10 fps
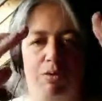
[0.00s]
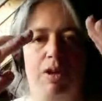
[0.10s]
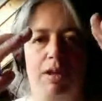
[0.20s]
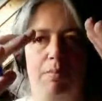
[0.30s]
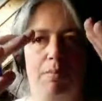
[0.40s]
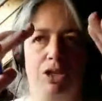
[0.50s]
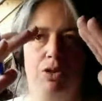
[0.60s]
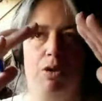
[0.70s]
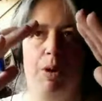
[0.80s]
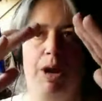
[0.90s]
really
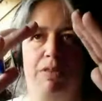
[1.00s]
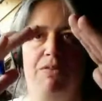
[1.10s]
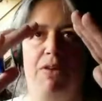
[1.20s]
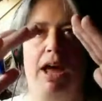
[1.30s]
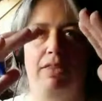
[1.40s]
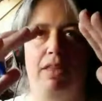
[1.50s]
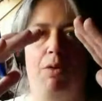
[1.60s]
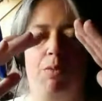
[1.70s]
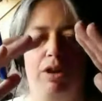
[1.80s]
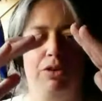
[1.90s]
makes you aware of the fact that
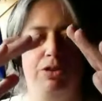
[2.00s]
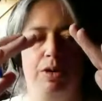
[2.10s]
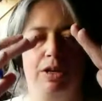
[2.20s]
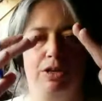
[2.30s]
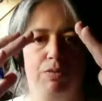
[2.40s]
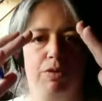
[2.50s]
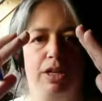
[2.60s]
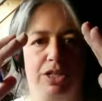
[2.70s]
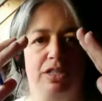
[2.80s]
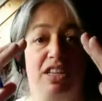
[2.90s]
what you're doing is really
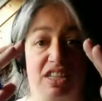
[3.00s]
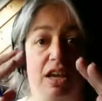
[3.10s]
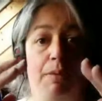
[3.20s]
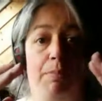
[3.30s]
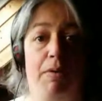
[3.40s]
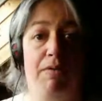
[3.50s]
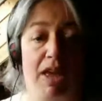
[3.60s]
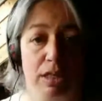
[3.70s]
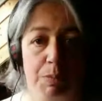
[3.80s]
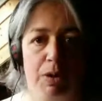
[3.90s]
just the tip of the
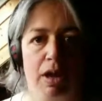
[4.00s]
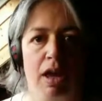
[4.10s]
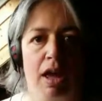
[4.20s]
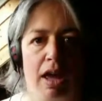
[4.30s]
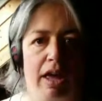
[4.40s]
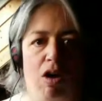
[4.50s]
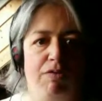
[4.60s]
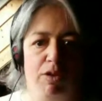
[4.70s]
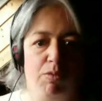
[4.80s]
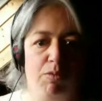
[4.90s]
iceberg, and
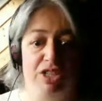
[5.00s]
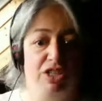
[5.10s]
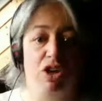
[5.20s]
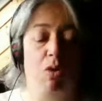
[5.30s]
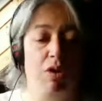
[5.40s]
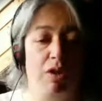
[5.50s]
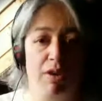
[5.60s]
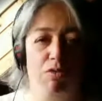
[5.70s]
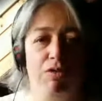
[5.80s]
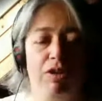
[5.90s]
often we just don't
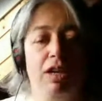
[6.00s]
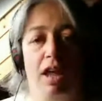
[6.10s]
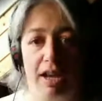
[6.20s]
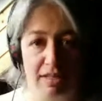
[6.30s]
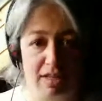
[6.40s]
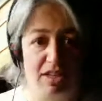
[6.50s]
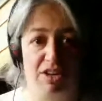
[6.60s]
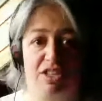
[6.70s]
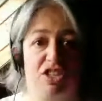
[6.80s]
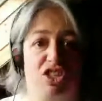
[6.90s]
even realize that
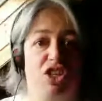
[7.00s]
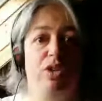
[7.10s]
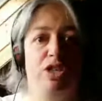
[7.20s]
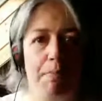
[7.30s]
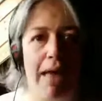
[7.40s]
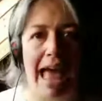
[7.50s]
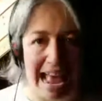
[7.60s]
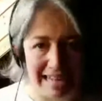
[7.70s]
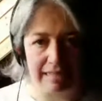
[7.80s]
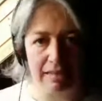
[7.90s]
there's this huge
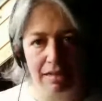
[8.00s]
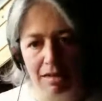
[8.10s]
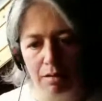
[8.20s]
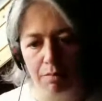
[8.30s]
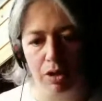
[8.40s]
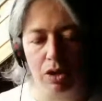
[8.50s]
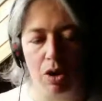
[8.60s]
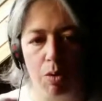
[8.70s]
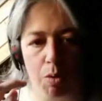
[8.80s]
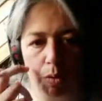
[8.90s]
mass
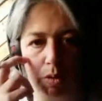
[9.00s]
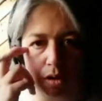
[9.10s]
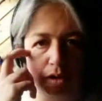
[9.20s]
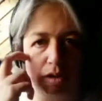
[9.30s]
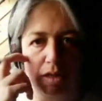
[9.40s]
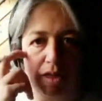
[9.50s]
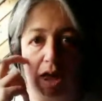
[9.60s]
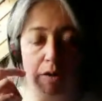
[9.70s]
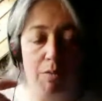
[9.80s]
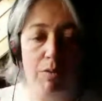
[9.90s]
below
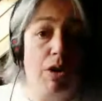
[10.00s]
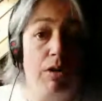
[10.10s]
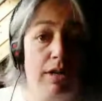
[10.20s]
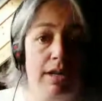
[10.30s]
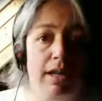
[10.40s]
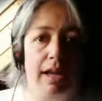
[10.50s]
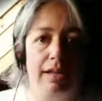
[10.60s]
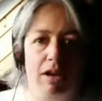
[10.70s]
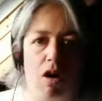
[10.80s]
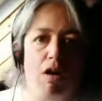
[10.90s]
that we're totally
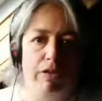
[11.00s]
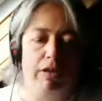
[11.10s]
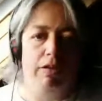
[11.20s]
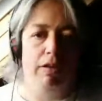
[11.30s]
neglecting often.